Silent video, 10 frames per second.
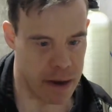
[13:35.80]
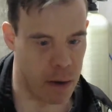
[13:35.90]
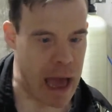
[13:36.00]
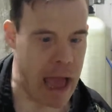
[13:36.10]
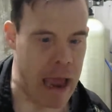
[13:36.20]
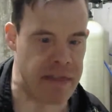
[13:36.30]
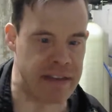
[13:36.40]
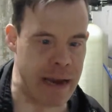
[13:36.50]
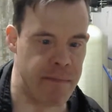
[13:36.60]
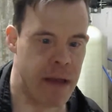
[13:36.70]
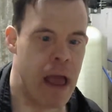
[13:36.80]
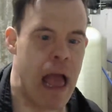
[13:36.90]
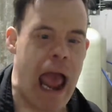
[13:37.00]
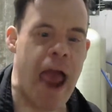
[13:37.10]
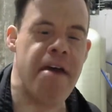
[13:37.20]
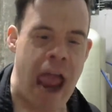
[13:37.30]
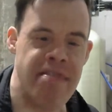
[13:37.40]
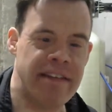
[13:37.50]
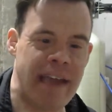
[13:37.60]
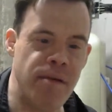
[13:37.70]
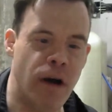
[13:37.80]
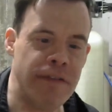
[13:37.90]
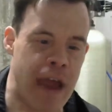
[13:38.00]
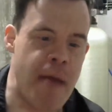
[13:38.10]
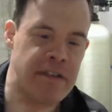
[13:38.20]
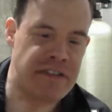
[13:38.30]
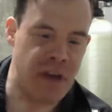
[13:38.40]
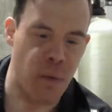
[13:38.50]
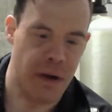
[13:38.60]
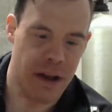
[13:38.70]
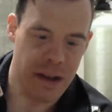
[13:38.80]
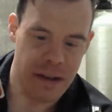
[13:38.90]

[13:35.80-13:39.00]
And the same goes for Emma Stone.